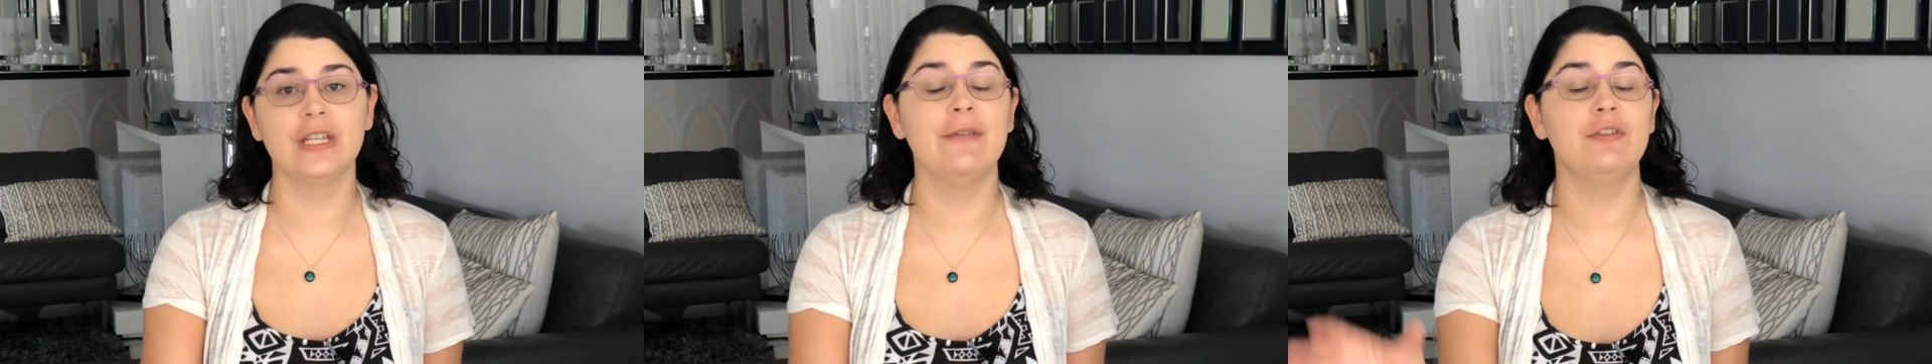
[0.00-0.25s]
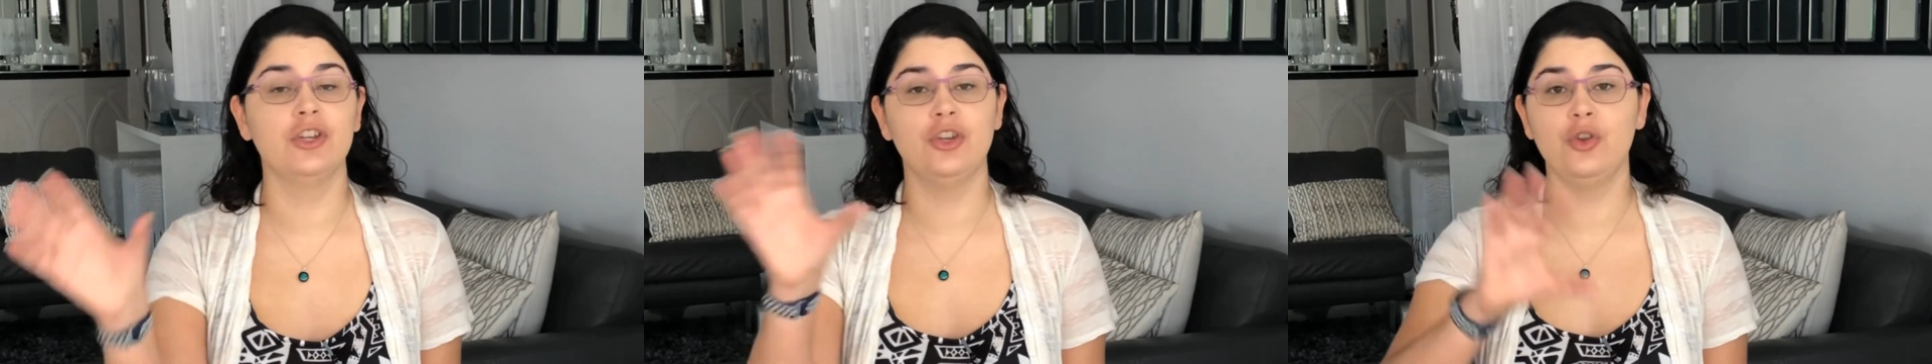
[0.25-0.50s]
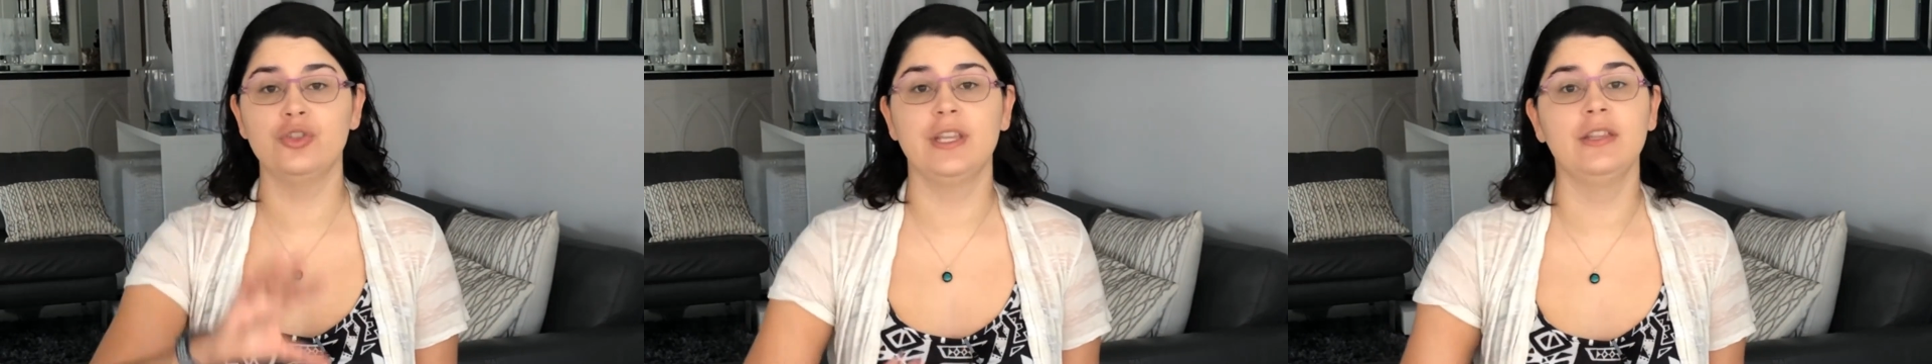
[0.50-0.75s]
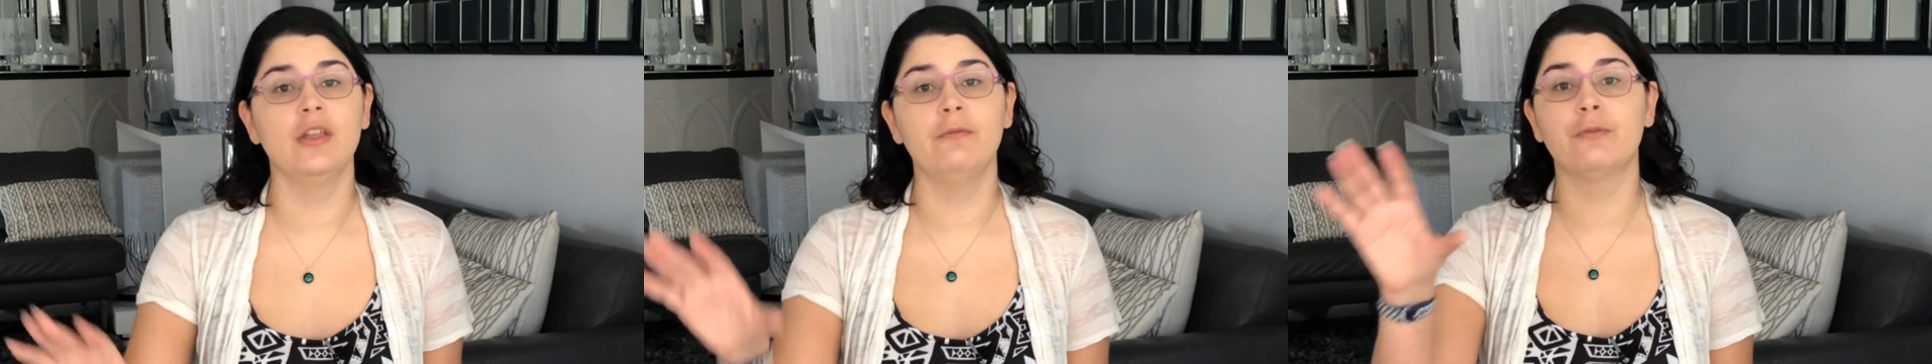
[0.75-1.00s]
If you're
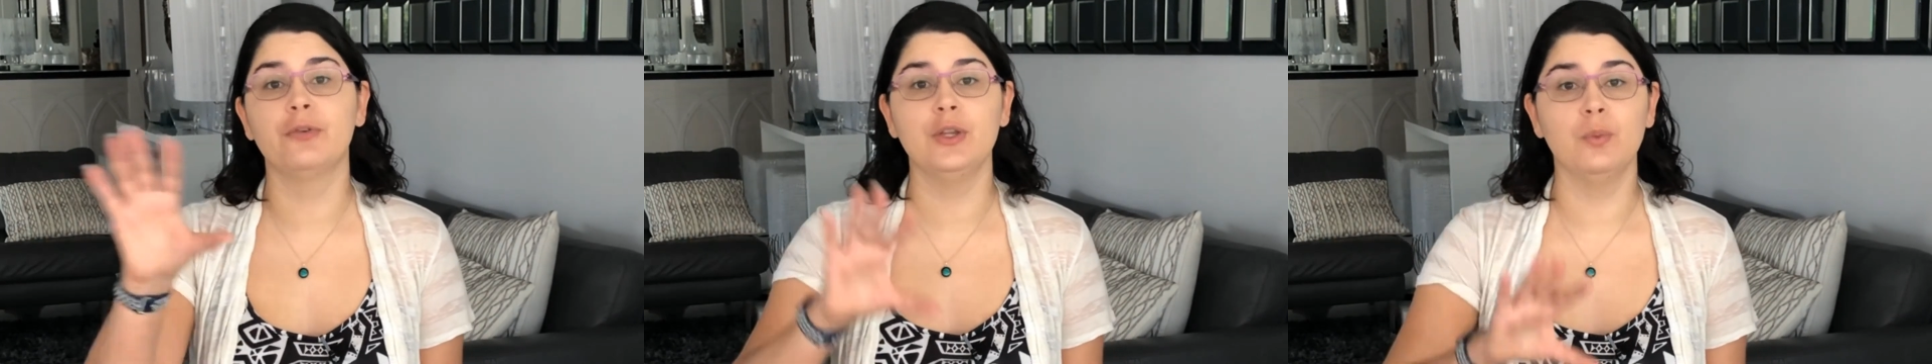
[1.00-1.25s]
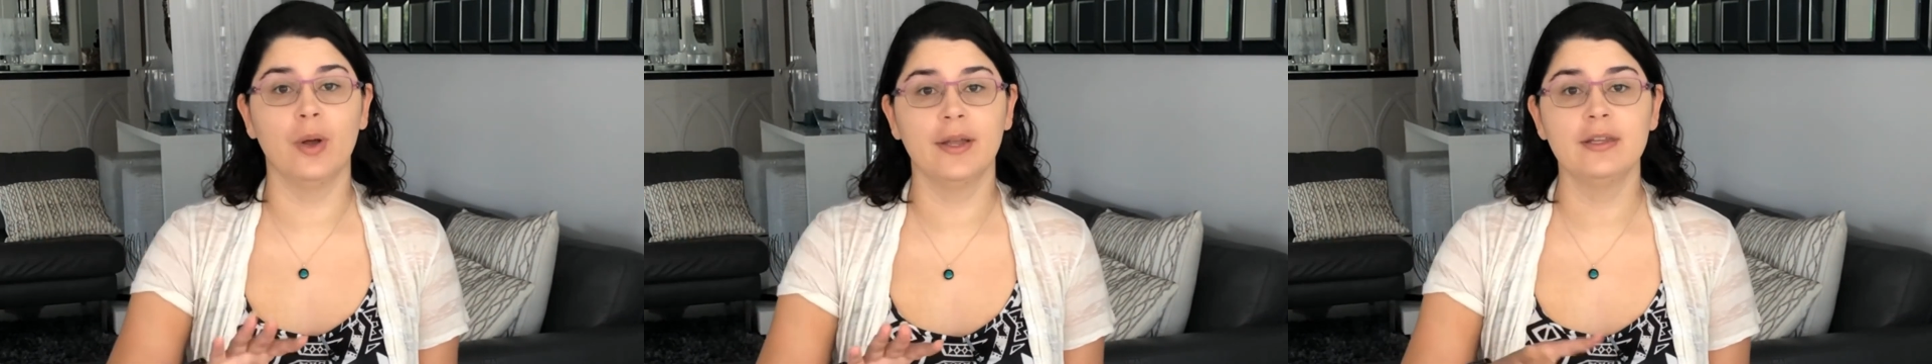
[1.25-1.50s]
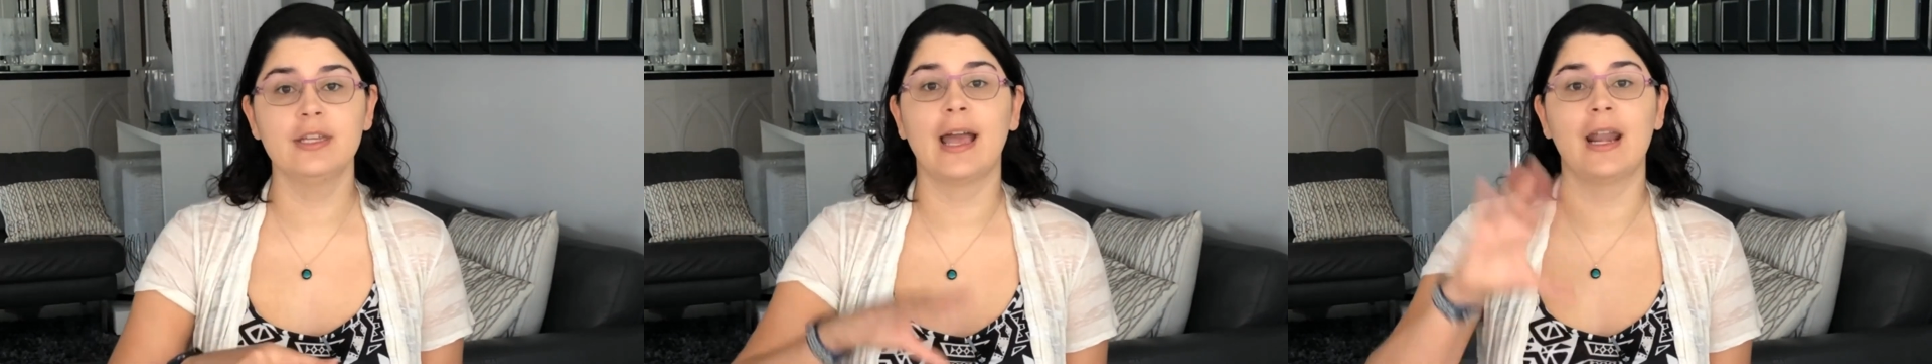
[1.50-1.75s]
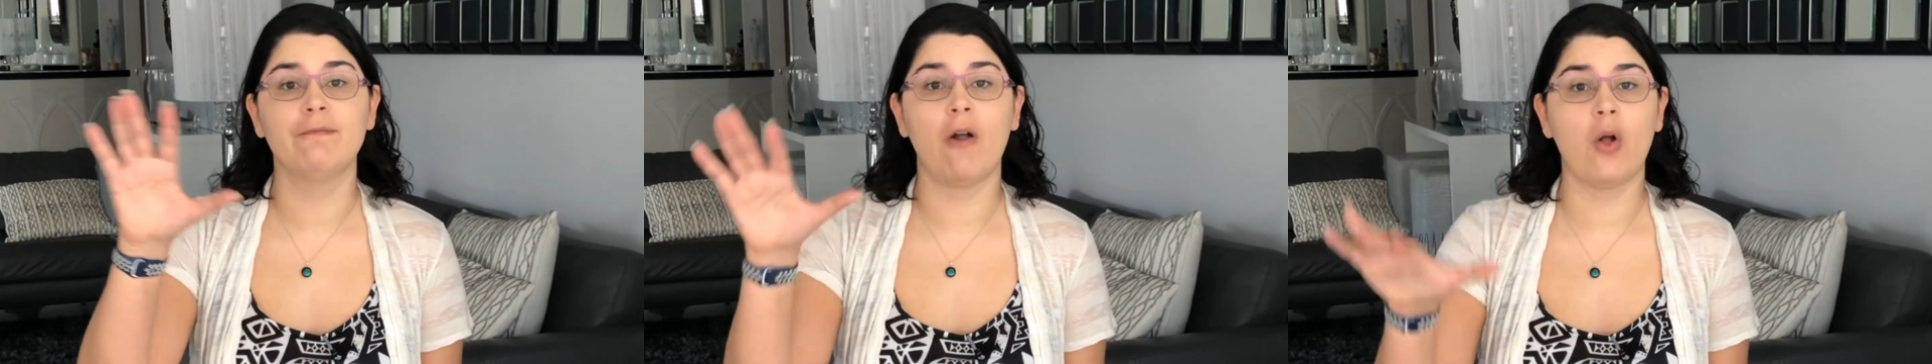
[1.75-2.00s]
using the free one to
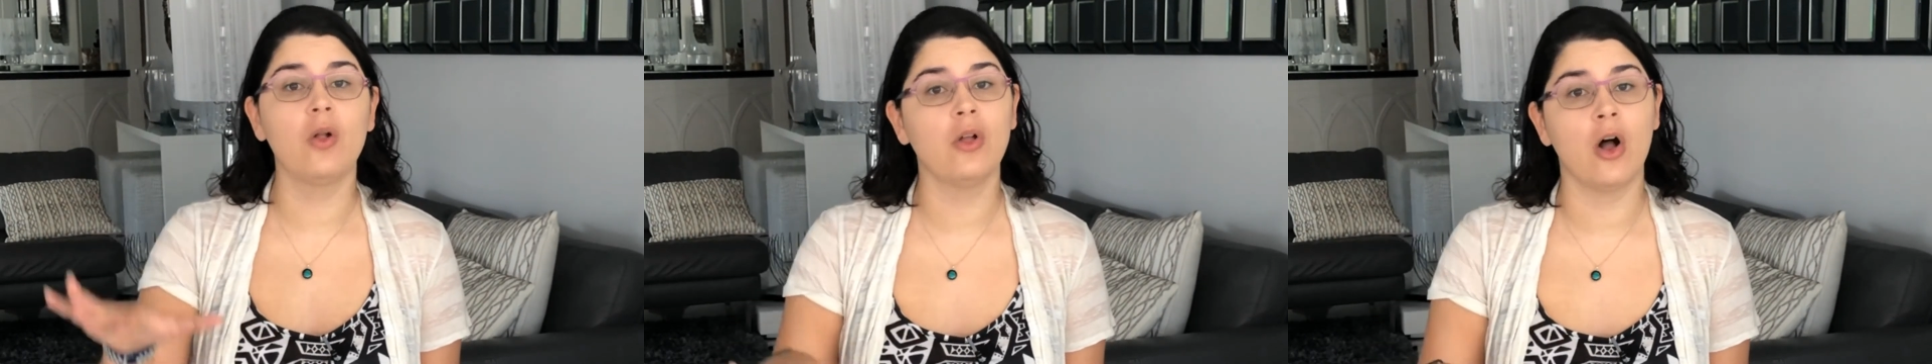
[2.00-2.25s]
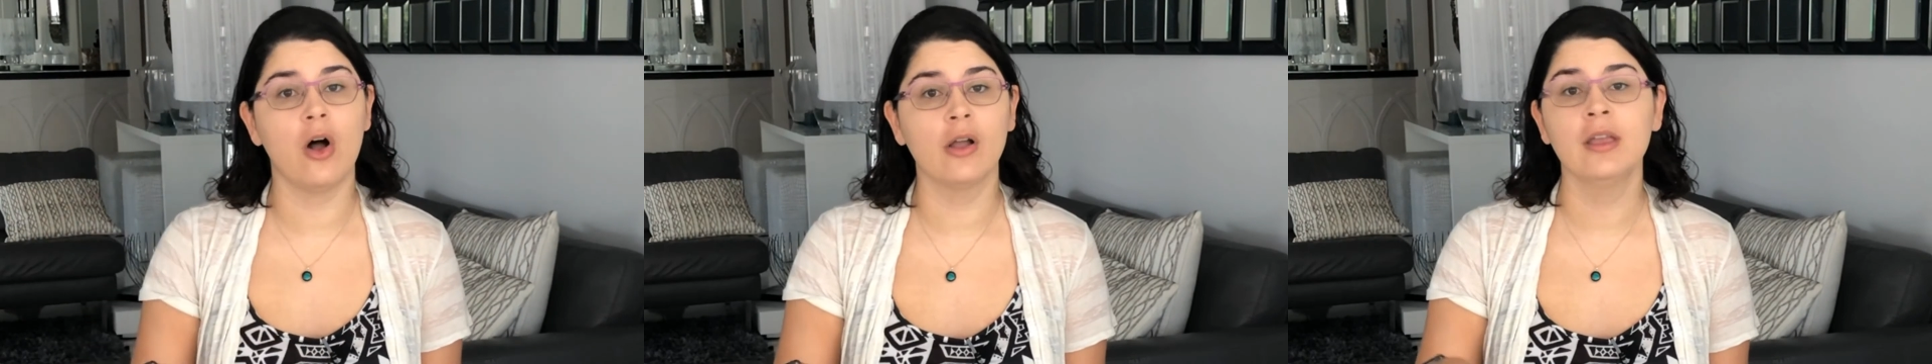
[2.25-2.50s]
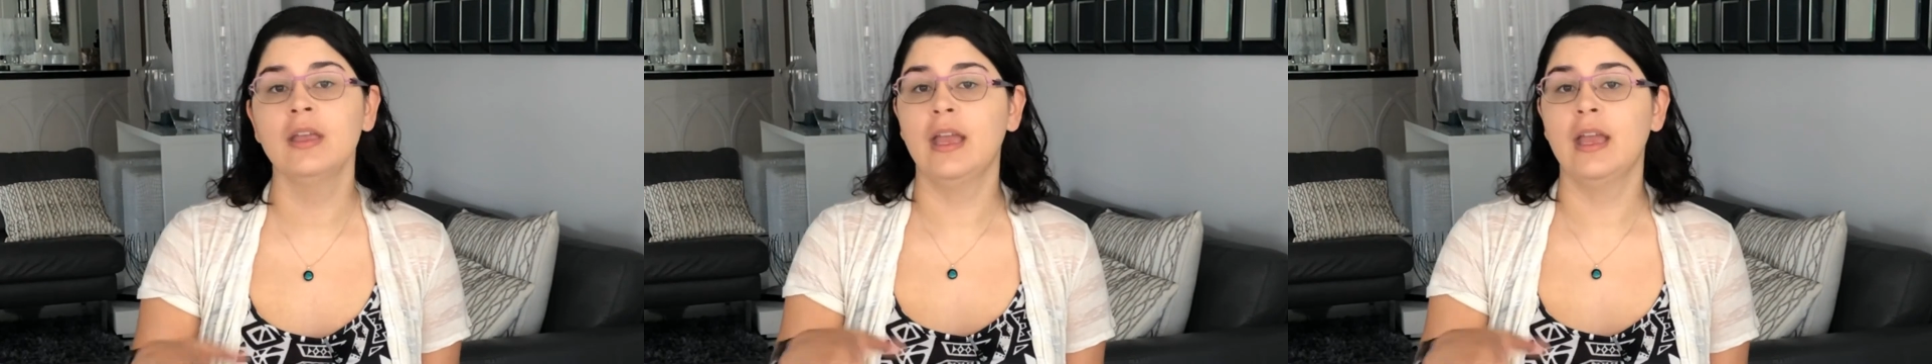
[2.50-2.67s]
kind of follow along